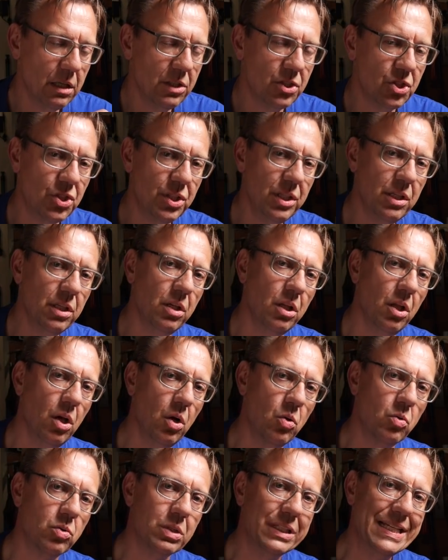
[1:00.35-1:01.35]
still
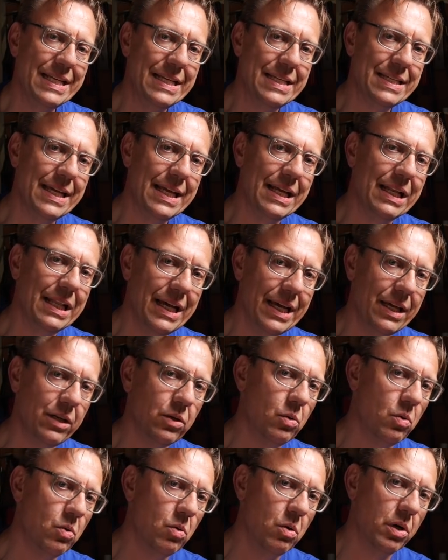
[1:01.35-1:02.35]
only
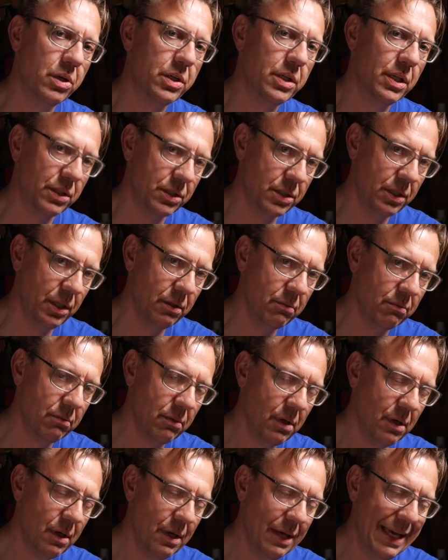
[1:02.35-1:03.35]
daylight or tungsten.
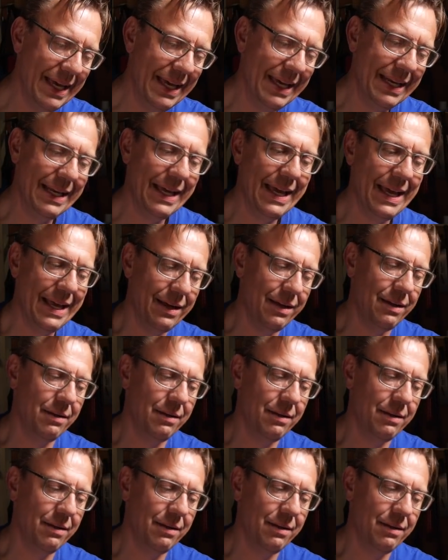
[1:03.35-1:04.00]
And it had